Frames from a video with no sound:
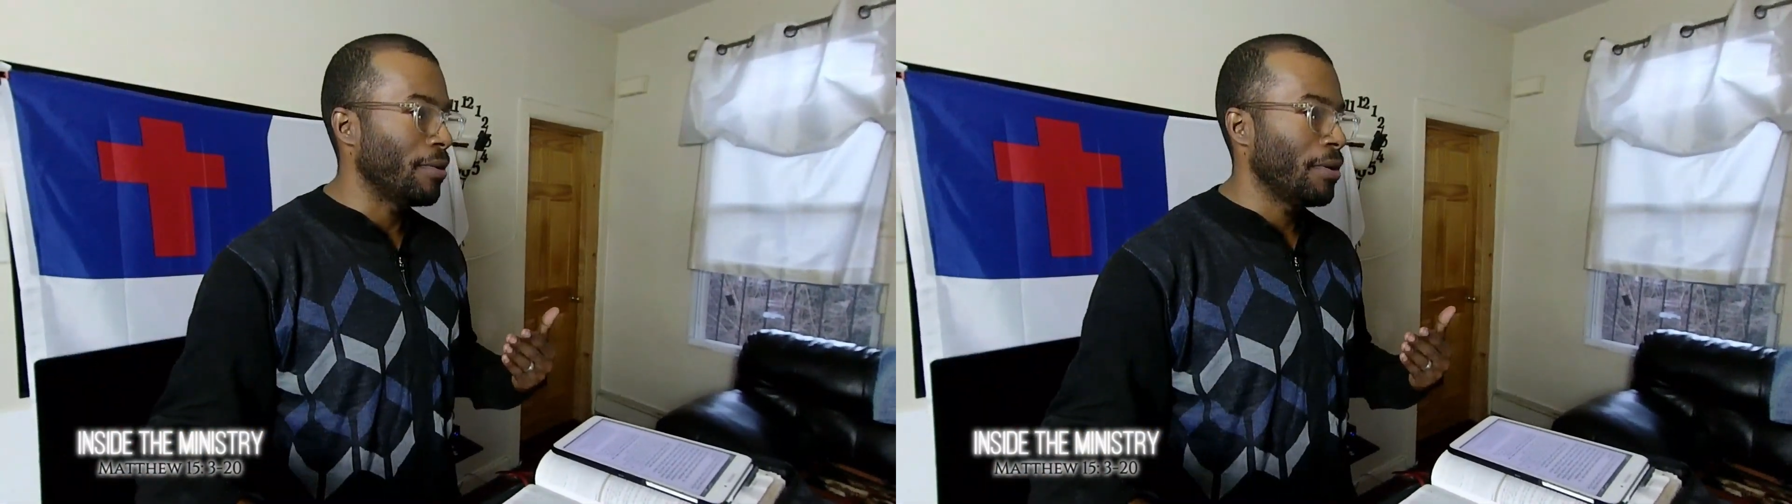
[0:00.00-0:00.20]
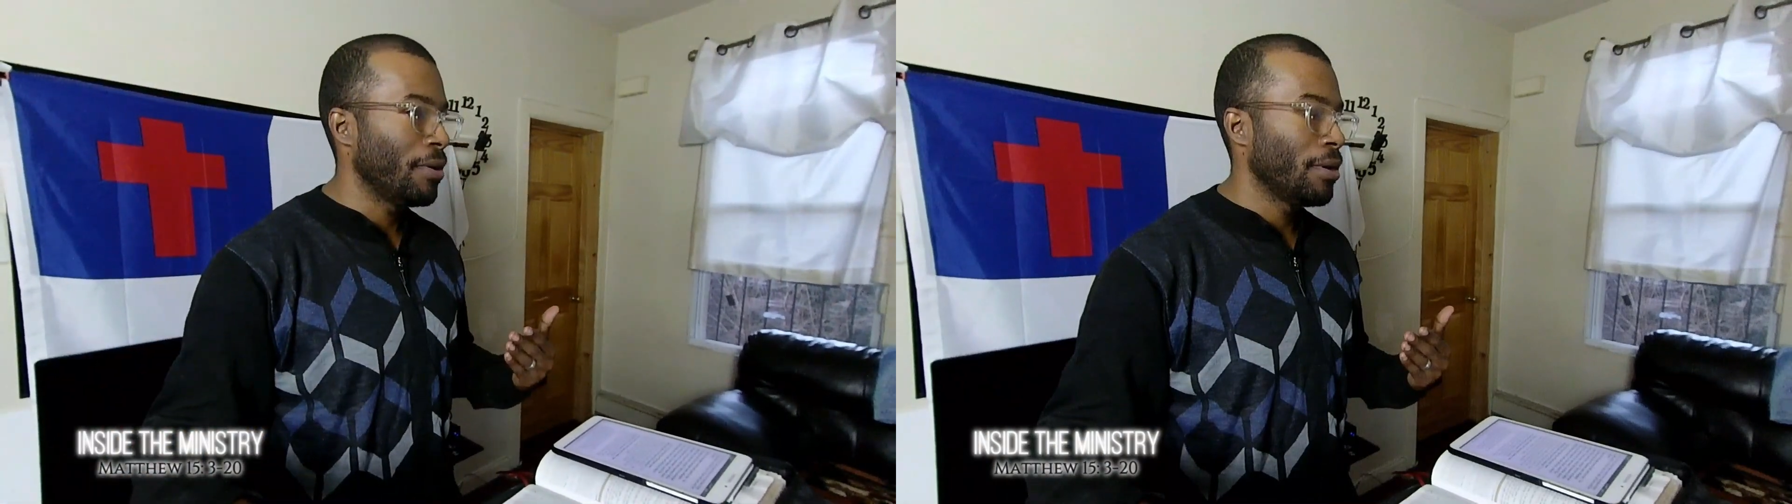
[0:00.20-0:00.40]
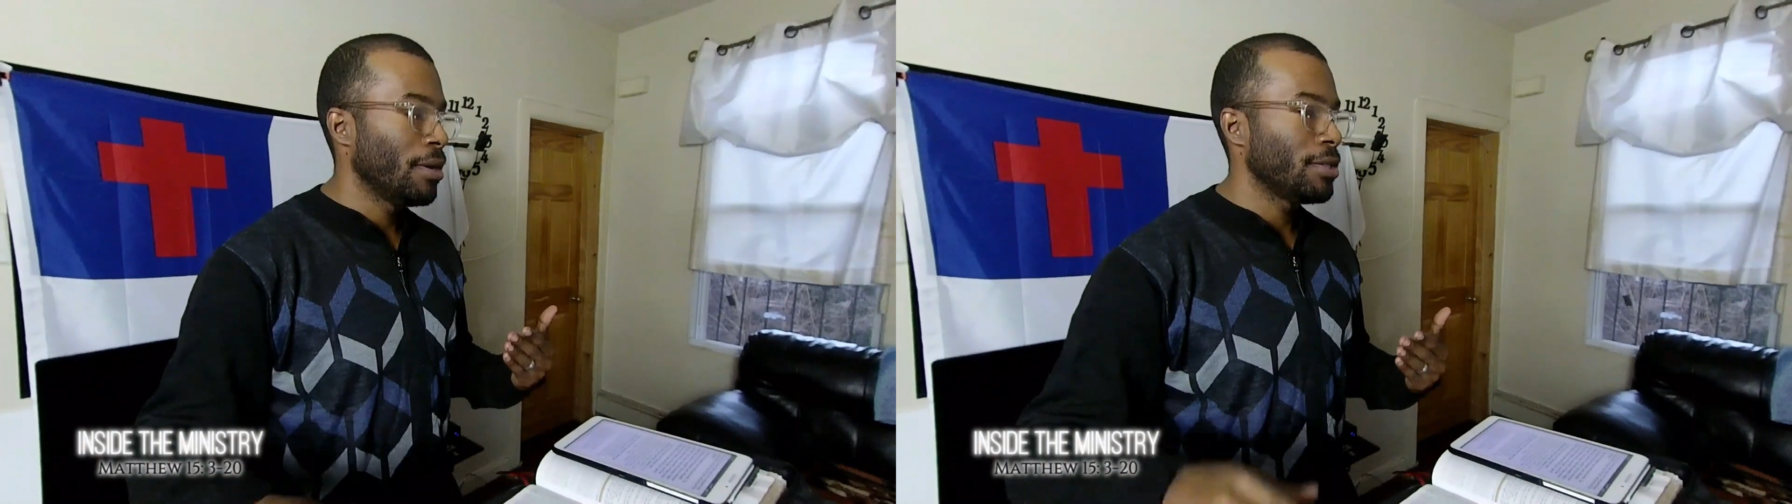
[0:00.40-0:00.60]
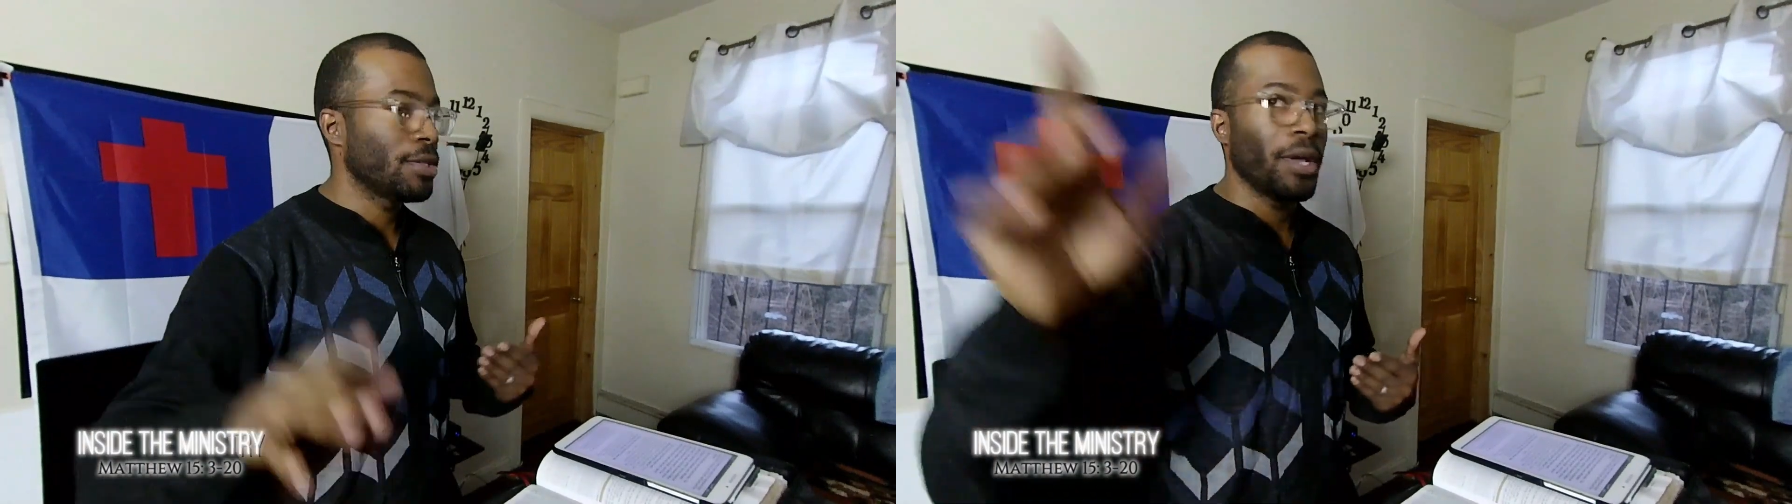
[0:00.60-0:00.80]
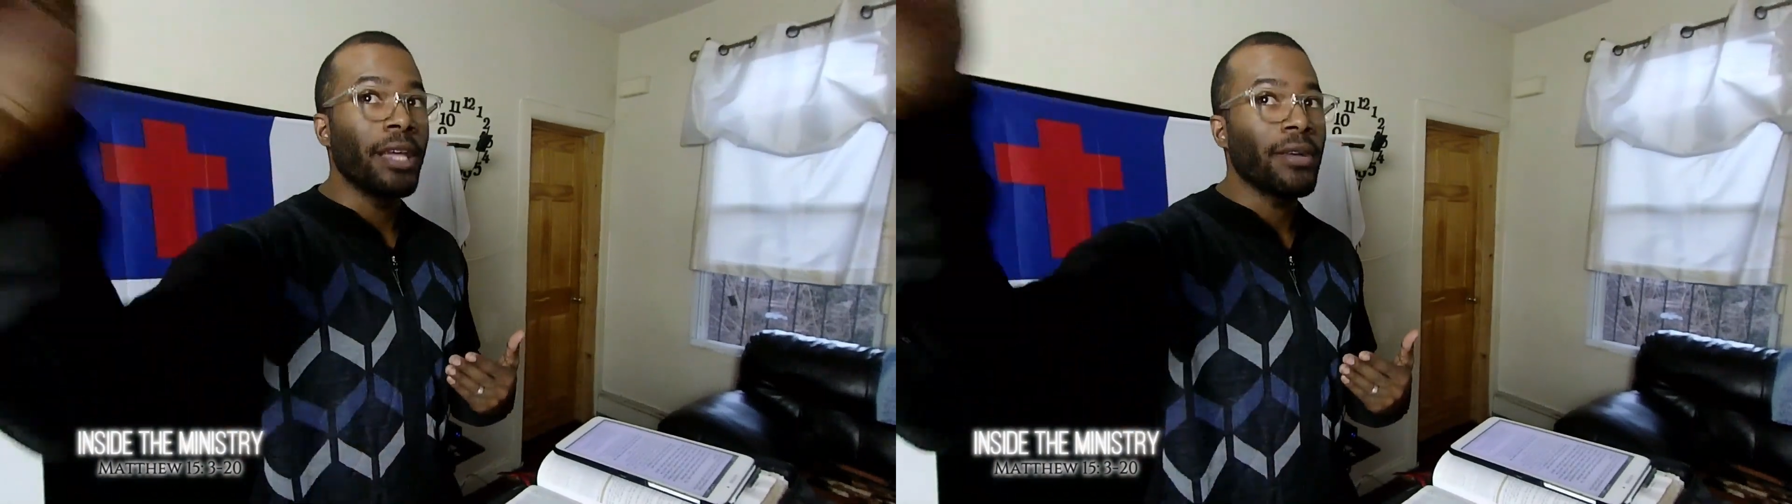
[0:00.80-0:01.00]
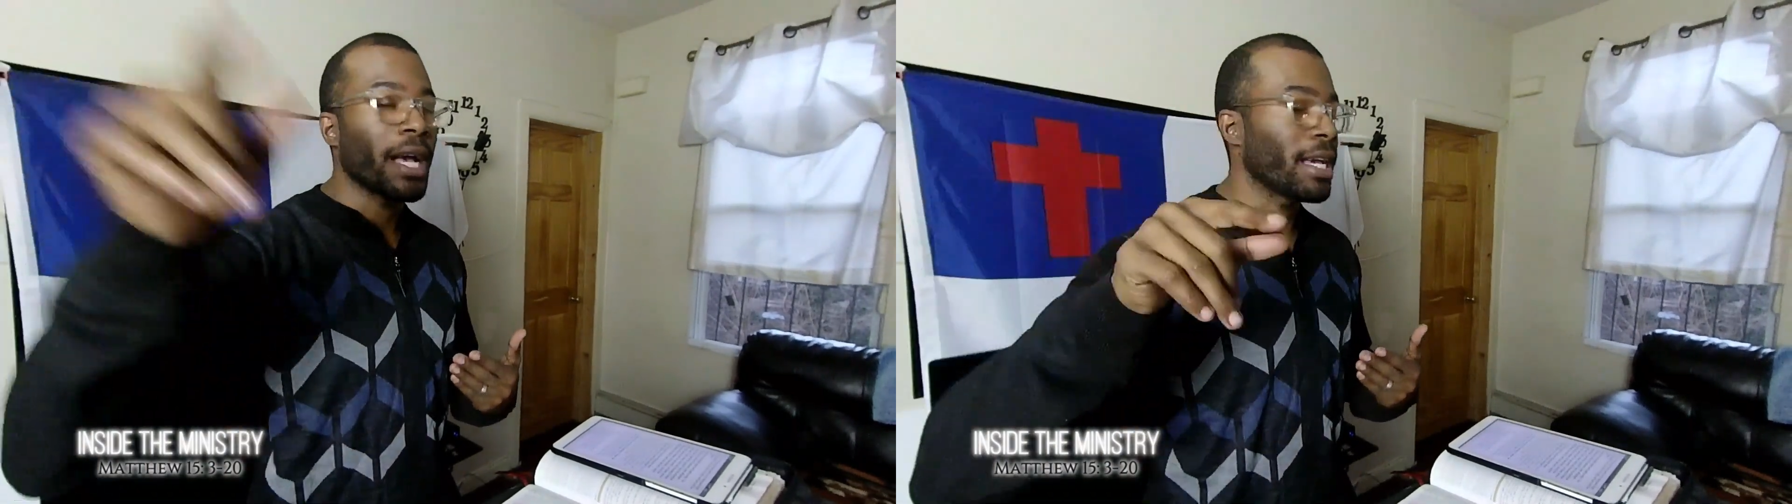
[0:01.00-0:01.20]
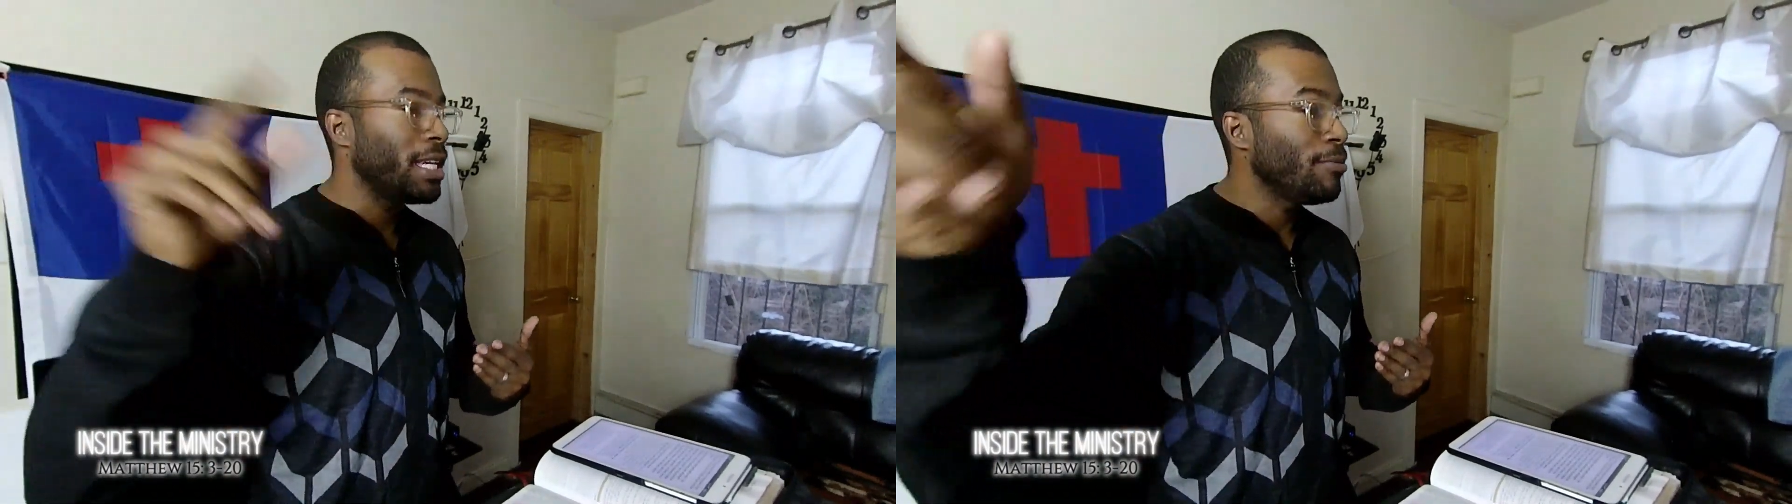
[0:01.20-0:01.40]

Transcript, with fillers: Mm-hmm. So that's why I got to